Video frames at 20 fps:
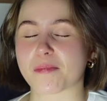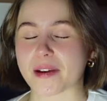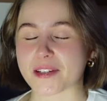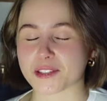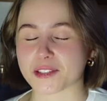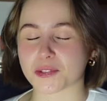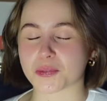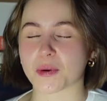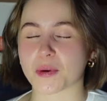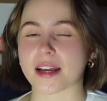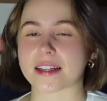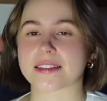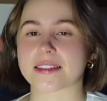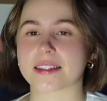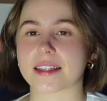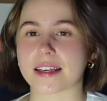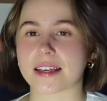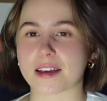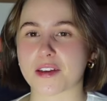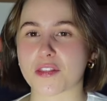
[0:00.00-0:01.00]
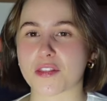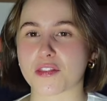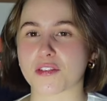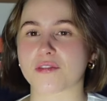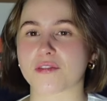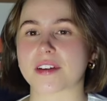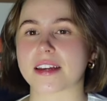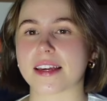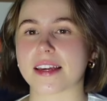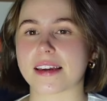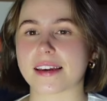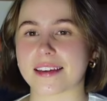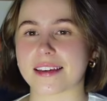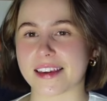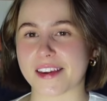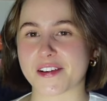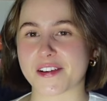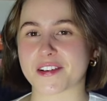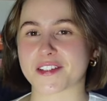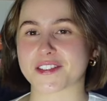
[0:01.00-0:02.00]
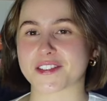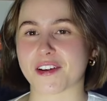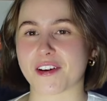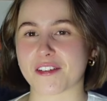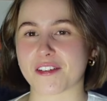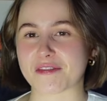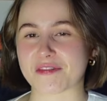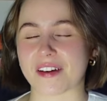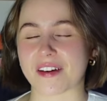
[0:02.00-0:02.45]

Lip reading: 23 years of